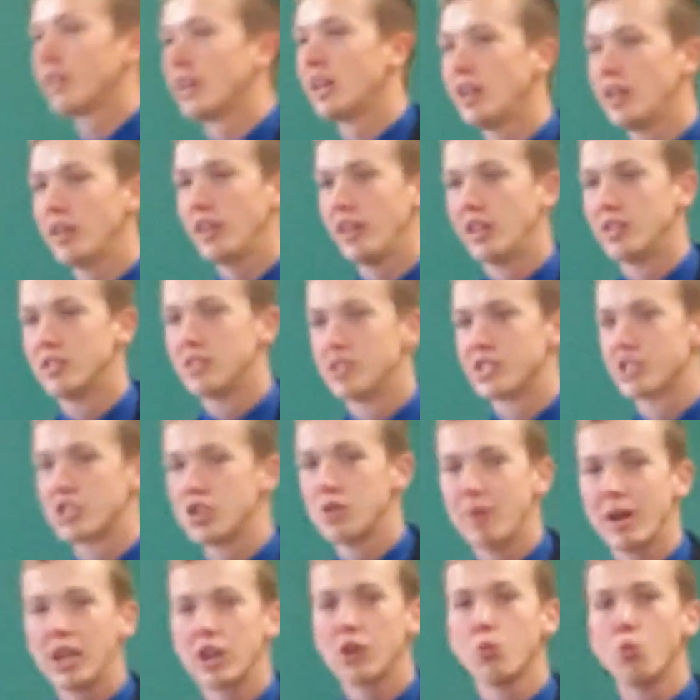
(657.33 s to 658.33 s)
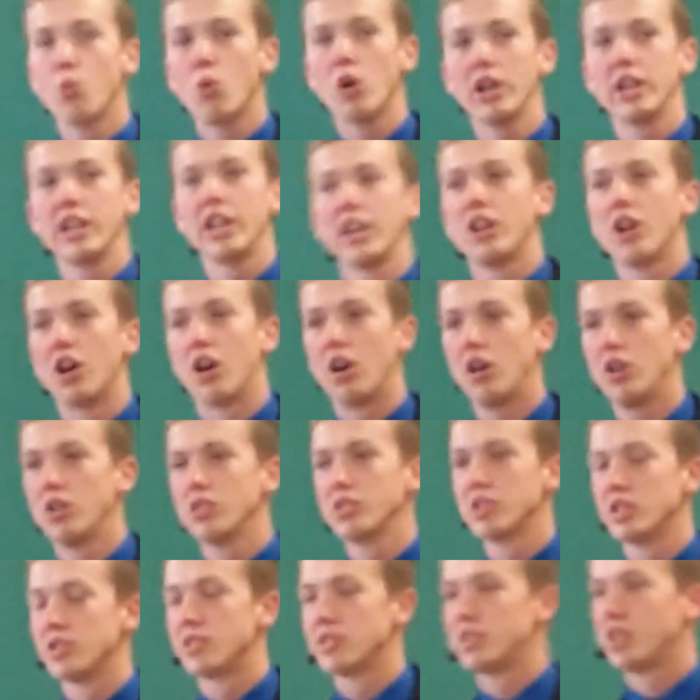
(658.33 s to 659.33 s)
He leads us, no matter what He
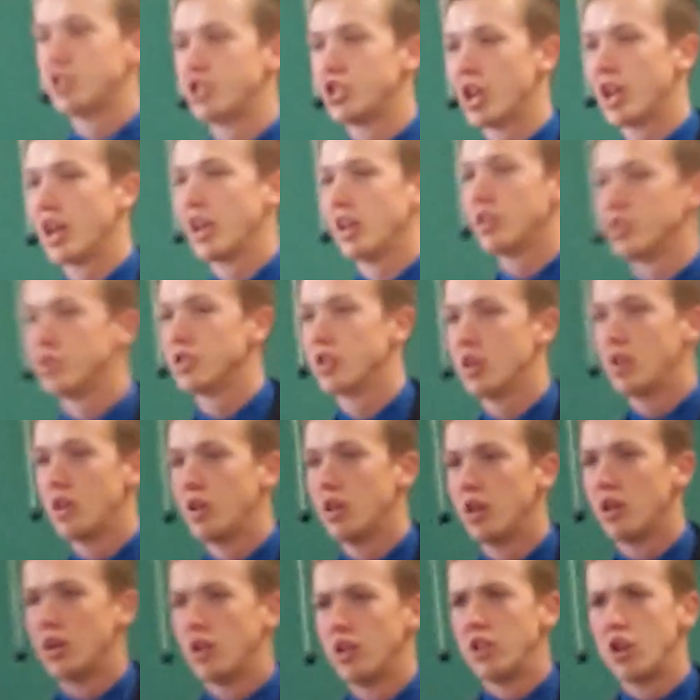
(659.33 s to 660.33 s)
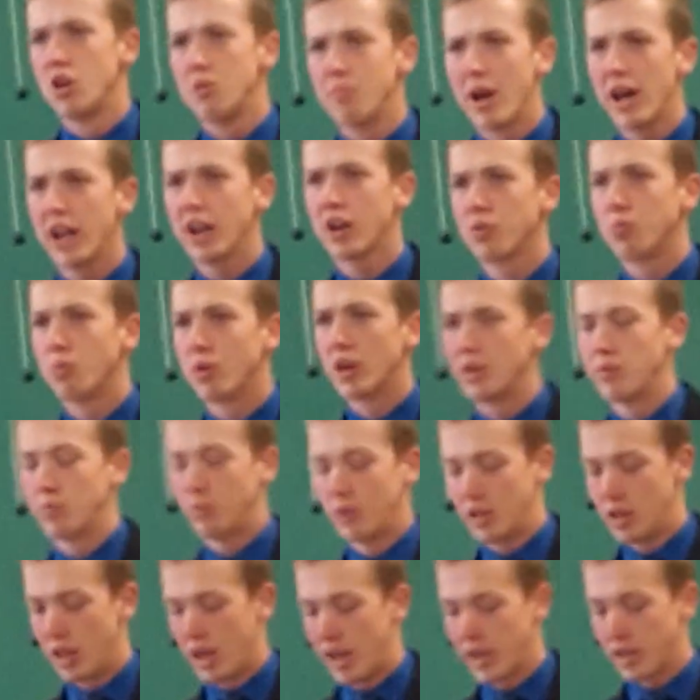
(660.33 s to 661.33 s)
calls us to change, no matter what we like.